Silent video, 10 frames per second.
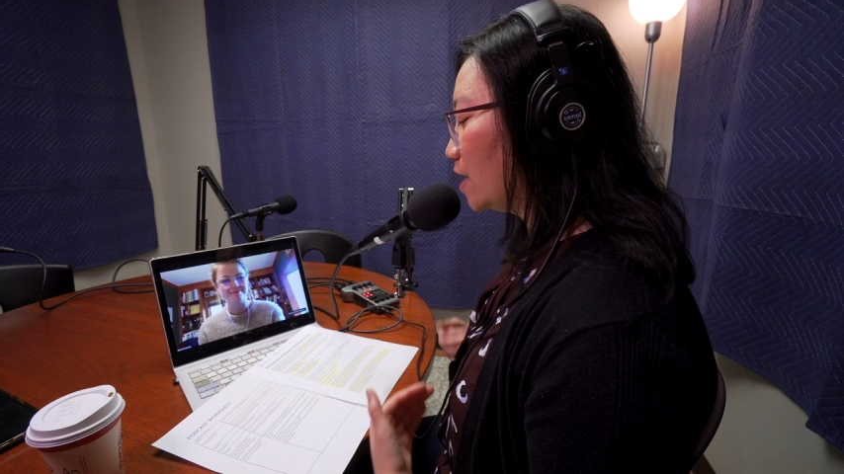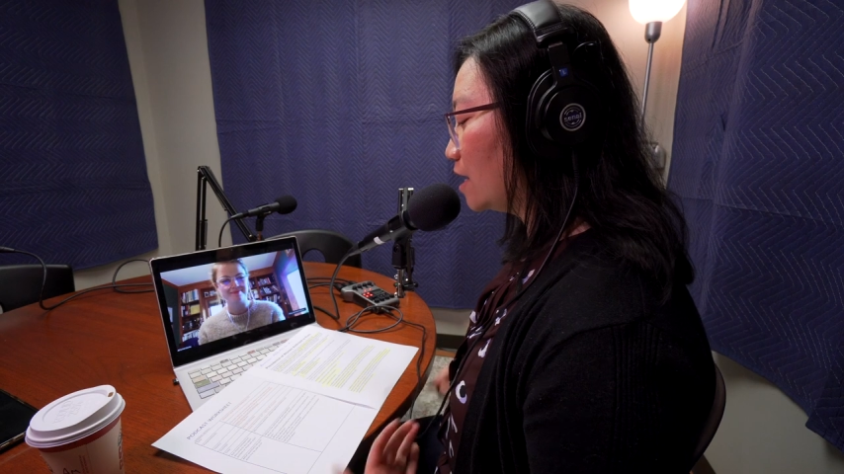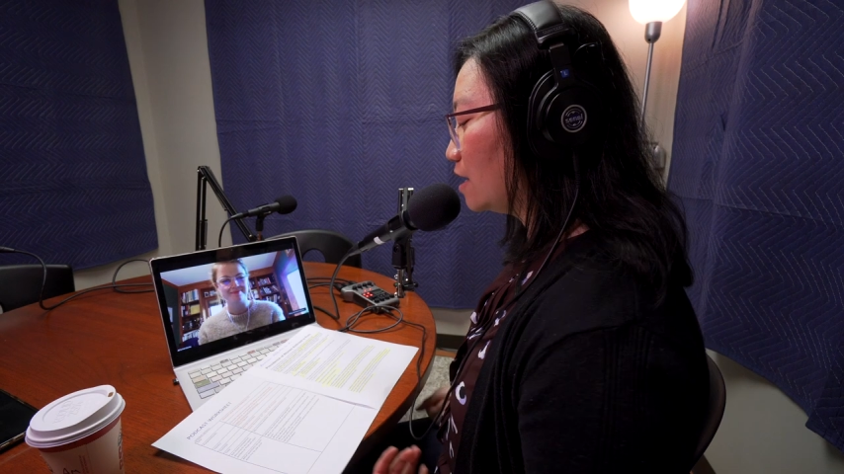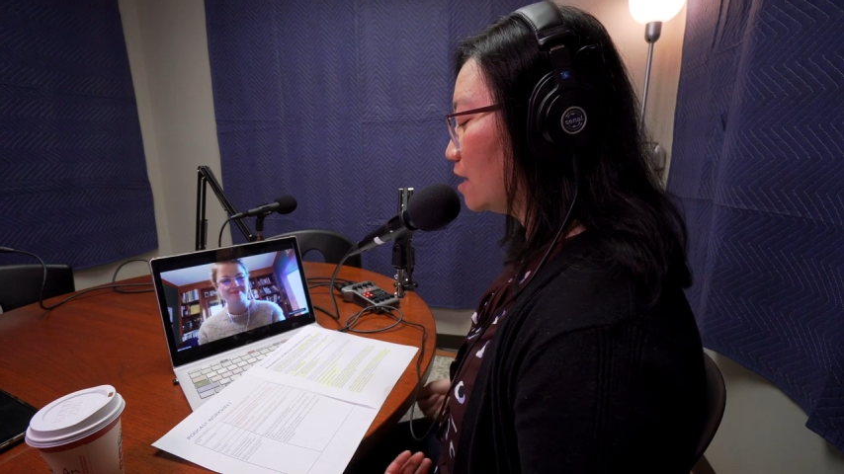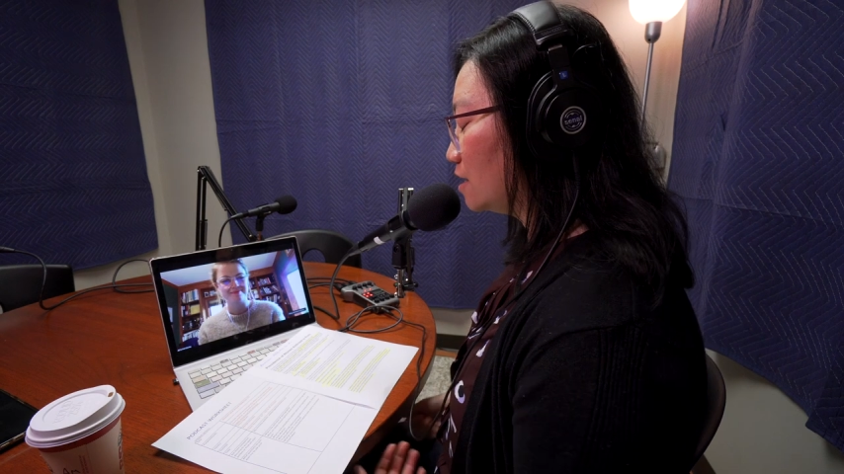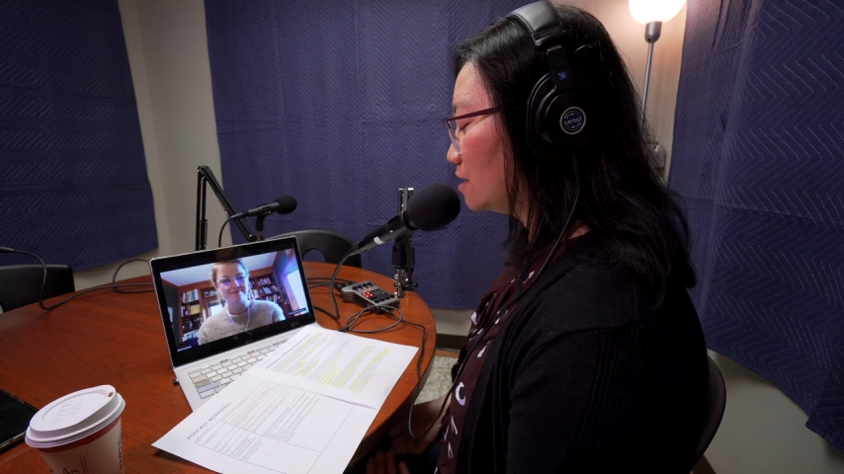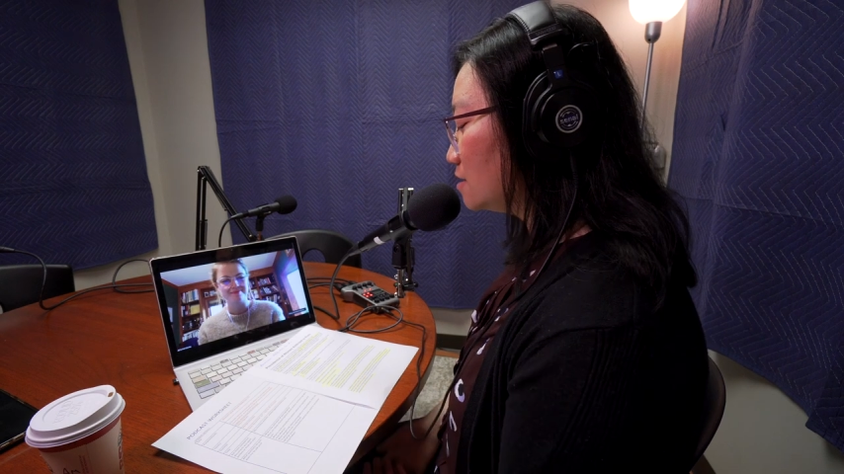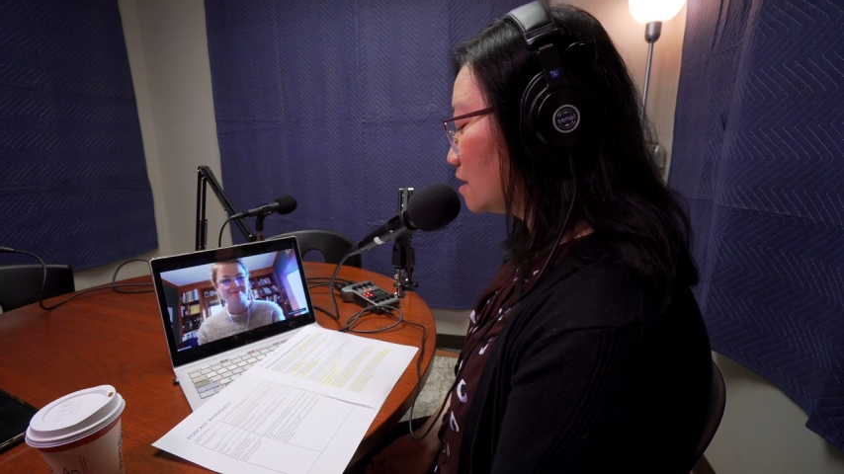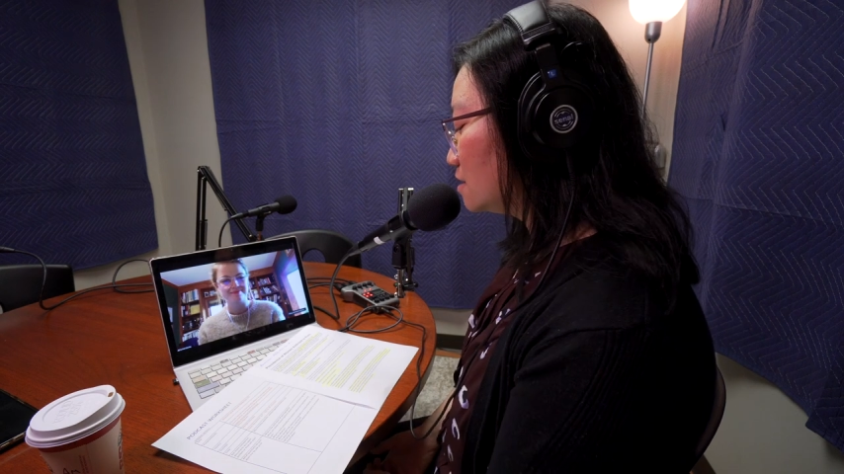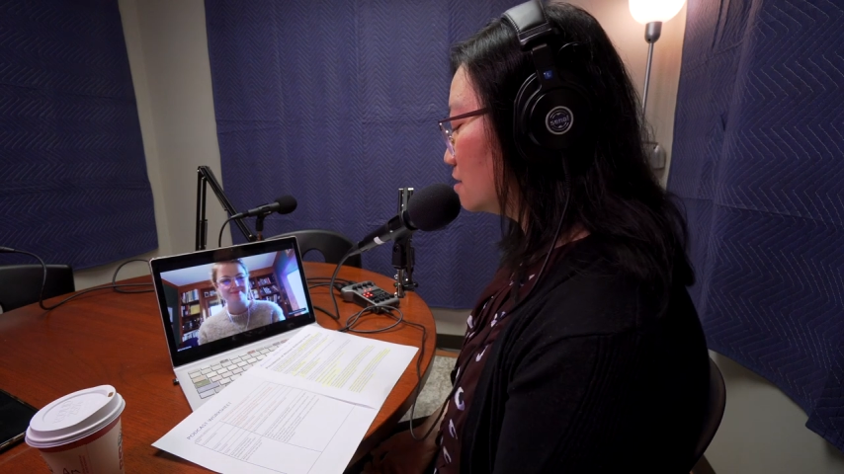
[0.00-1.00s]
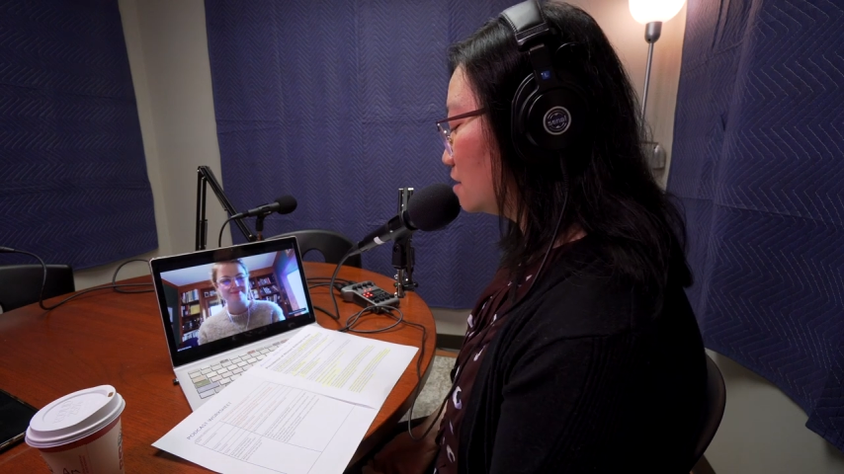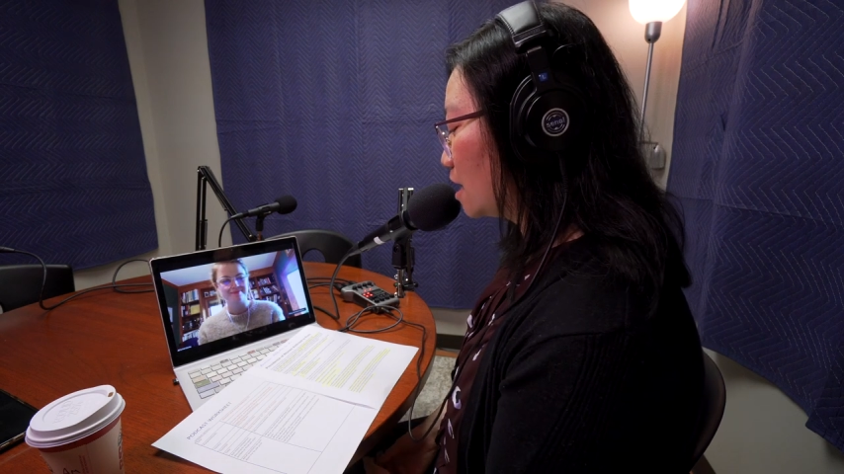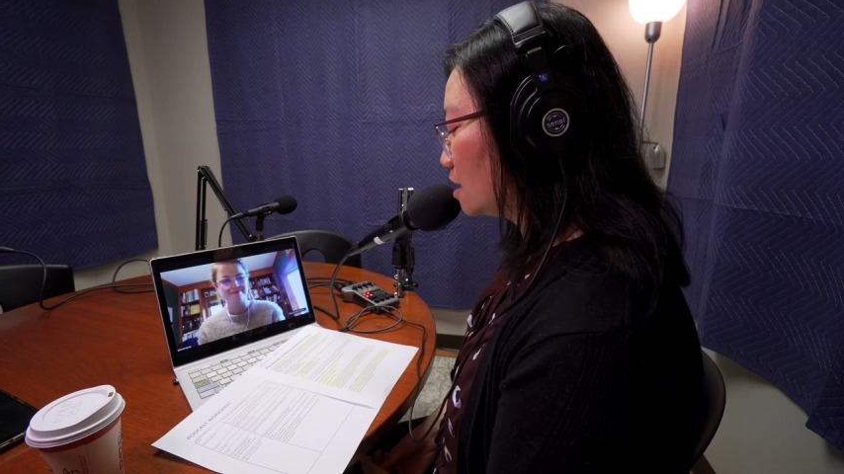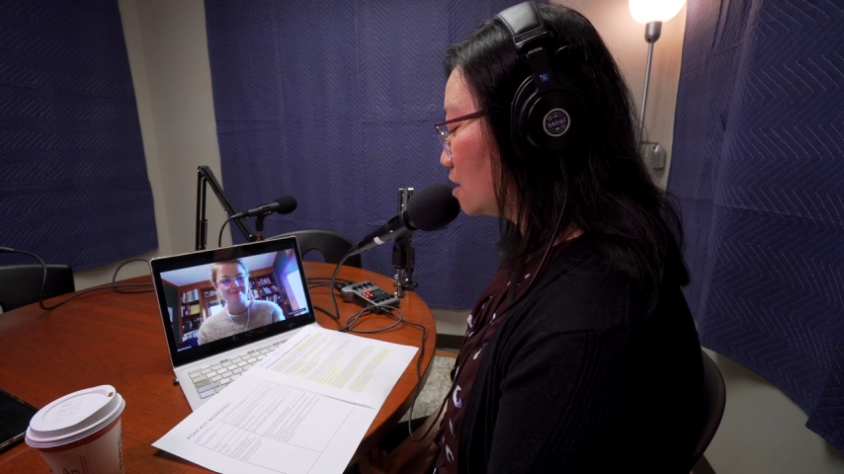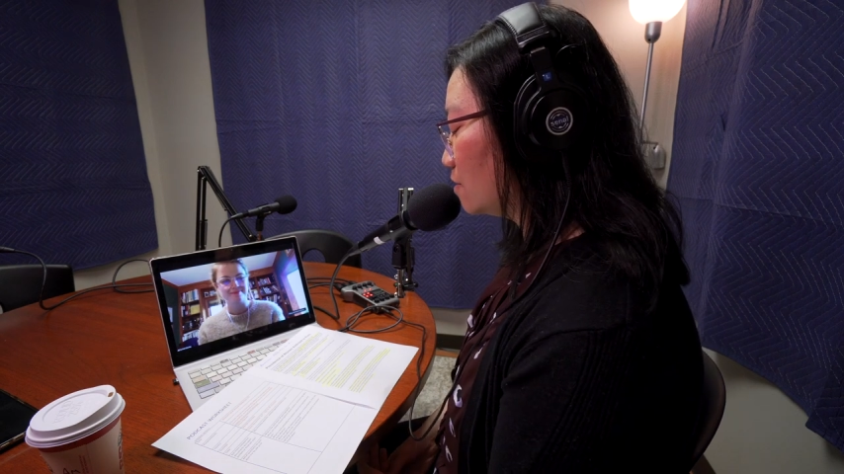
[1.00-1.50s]
And it's it's
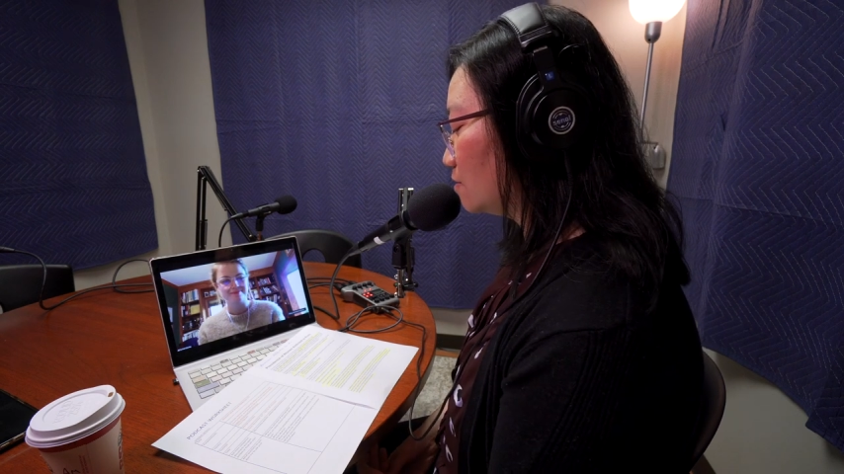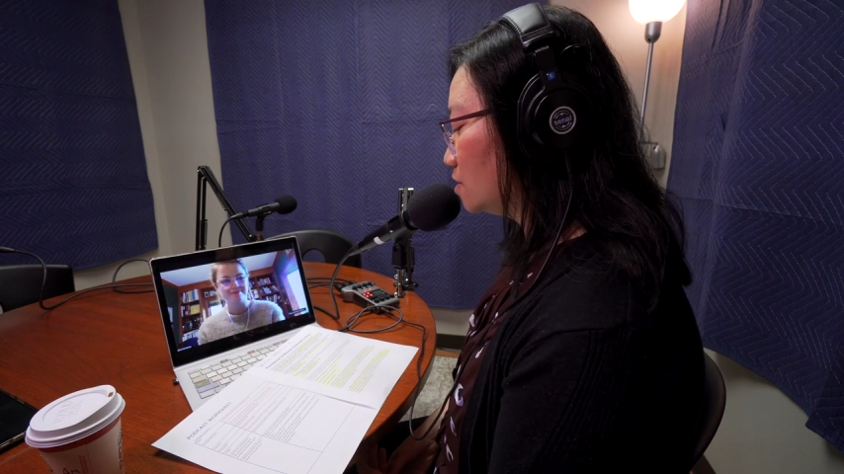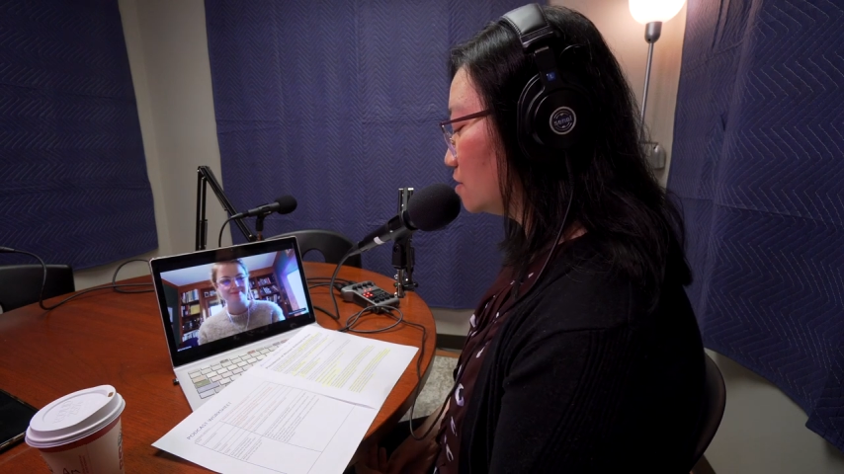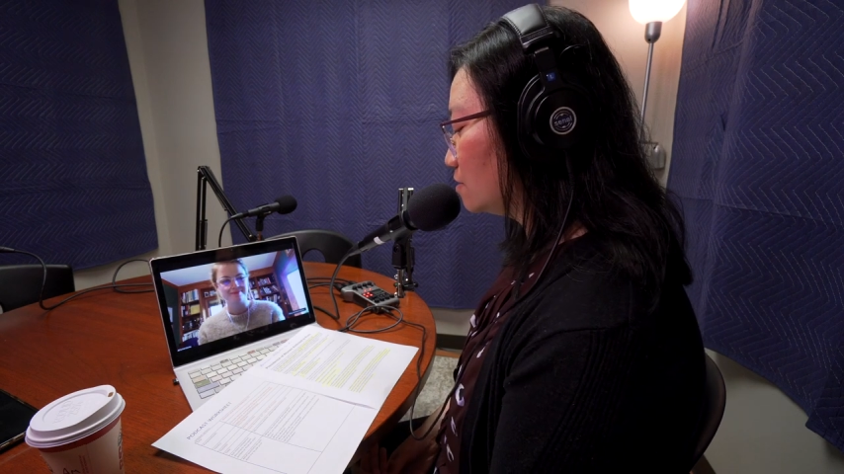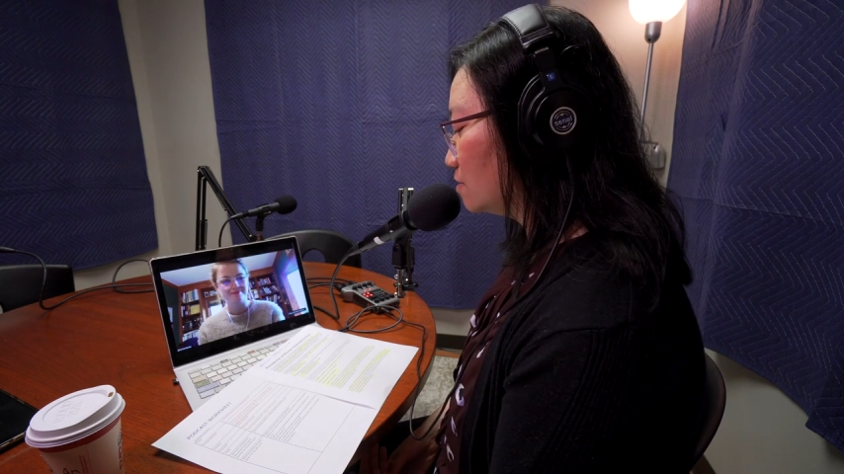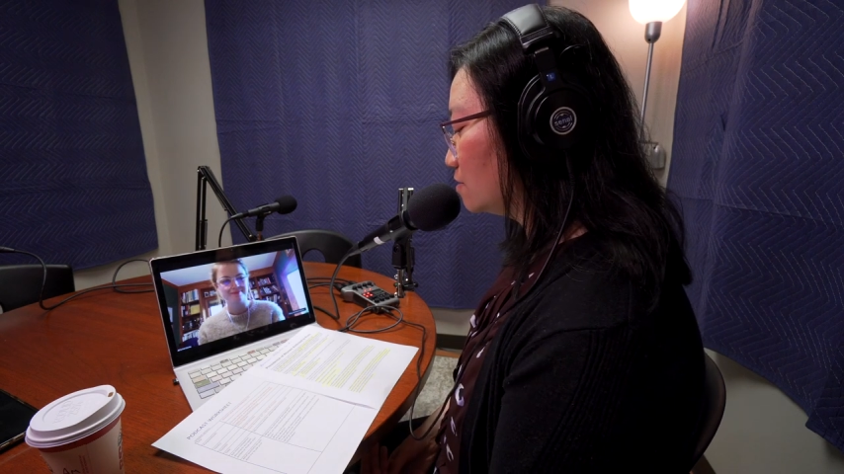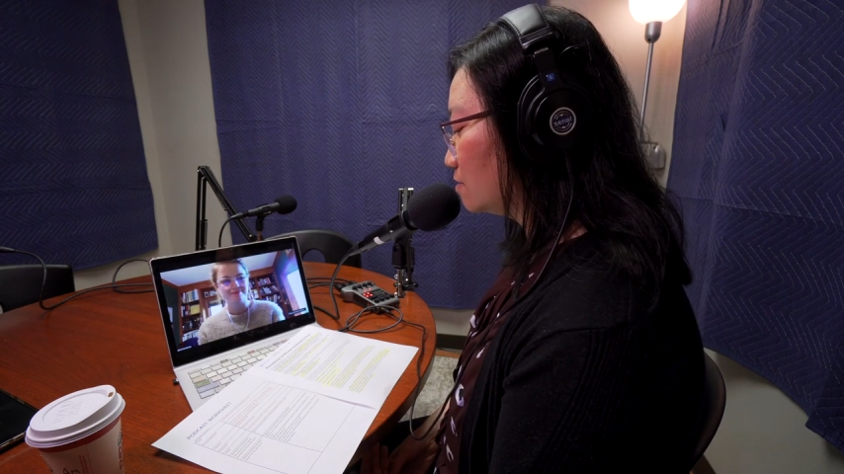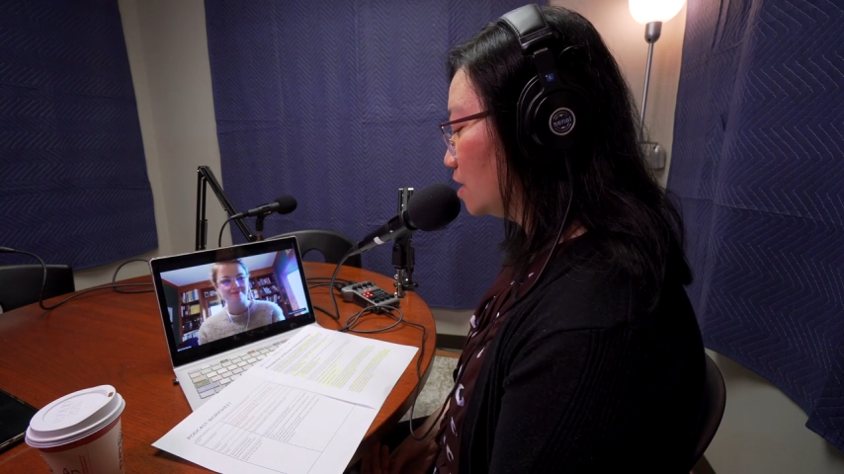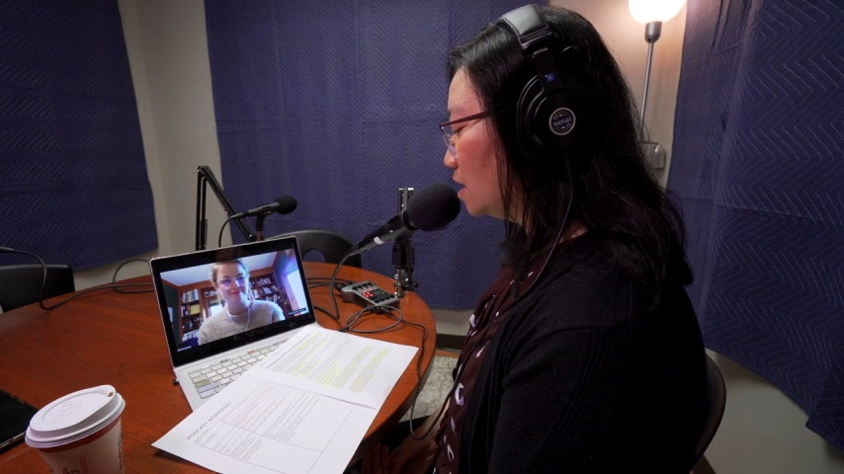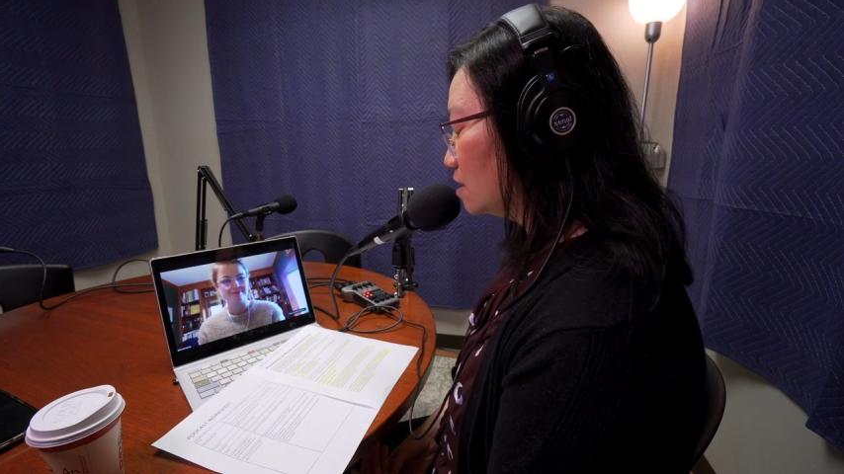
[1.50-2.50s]
thank you to